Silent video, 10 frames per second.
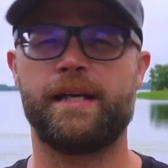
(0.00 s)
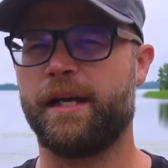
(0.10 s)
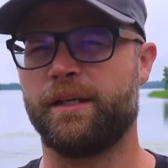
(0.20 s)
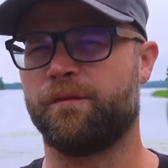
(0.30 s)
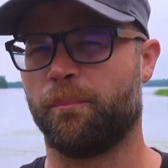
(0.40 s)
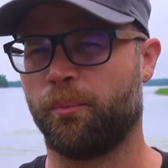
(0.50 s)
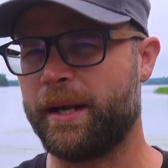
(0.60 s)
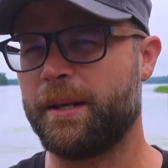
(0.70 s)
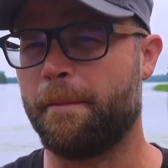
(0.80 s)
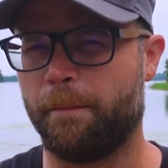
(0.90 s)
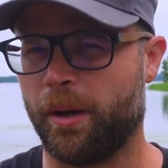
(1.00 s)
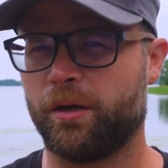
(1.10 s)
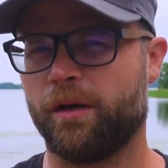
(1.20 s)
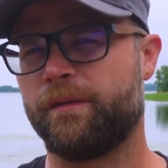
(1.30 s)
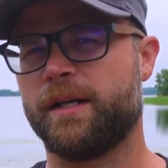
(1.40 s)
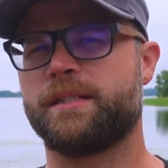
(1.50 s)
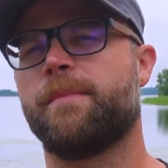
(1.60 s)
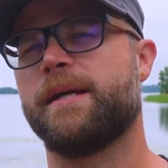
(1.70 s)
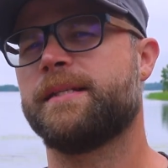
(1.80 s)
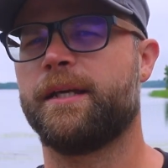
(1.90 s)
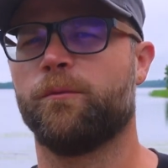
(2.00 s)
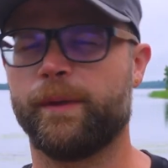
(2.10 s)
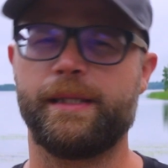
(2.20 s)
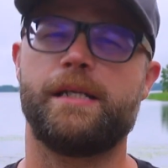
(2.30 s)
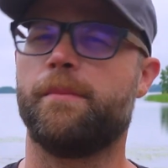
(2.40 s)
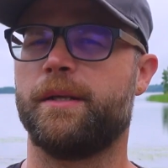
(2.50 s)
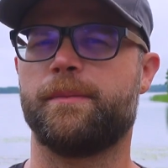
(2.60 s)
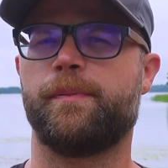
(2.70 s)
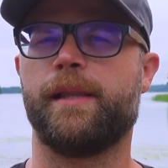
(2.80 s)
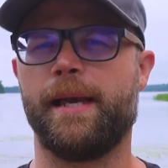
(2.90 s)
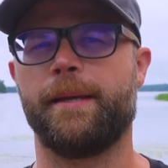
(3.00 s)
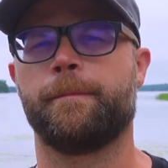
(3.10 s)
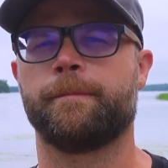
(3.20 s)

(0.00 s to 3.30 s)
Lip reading: kind of bread and butter of customizing can really come into play.